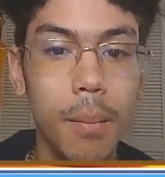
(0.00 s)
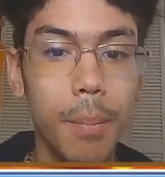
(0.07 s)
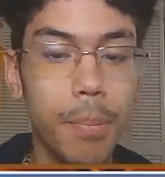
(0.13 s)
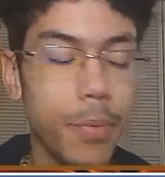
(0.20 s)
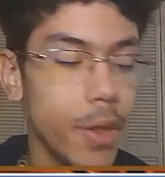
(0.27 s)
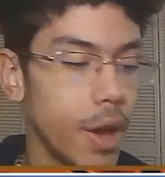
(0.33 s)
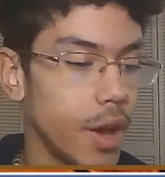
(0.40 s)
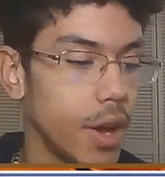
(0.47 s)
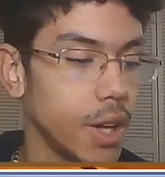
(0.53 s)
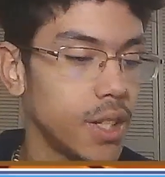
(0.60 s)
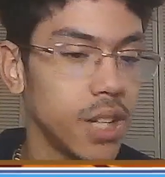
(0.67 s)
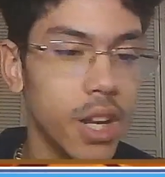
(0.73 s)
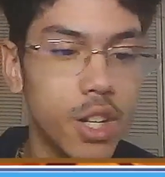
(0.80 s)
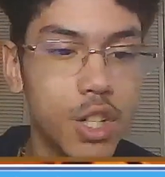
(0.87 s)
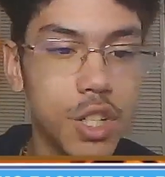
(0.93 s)
uh,
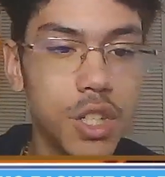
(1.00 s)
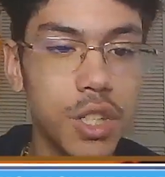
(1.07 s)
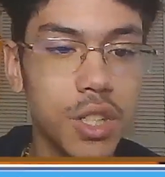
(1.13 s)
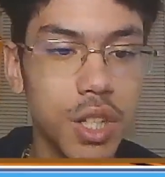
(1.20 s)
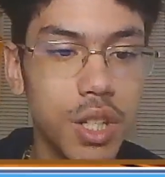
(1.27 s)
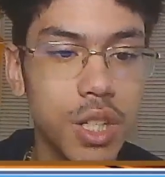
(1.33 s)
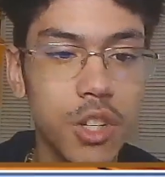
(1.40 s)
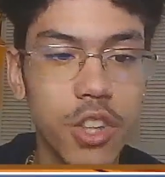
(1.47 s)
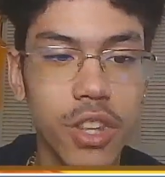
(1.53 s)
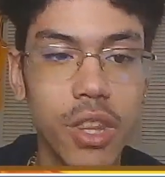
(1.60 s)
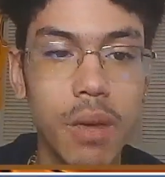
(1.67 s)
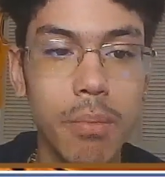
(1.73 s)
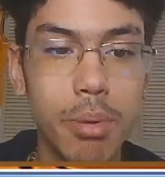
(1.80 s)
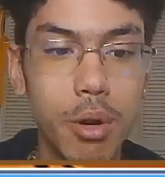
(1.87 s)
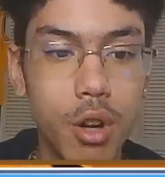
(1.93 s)
attention to detail that
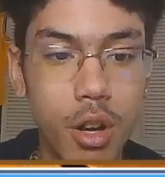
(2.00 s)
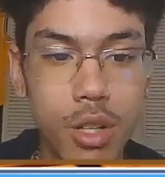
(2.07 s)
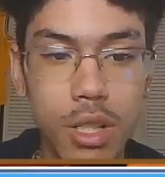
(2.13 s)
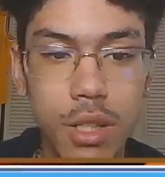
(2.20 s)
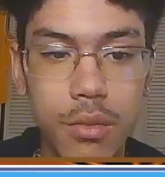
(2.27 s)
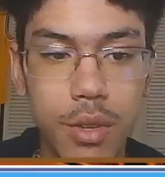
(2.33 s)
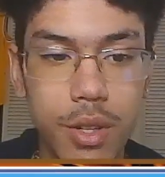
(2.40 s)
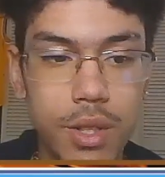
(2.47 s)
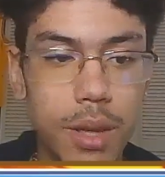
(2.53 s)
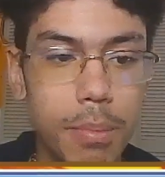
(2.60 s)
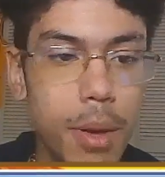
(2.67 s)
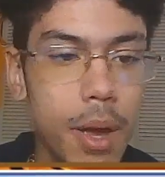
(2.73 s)
they put on defense. They pay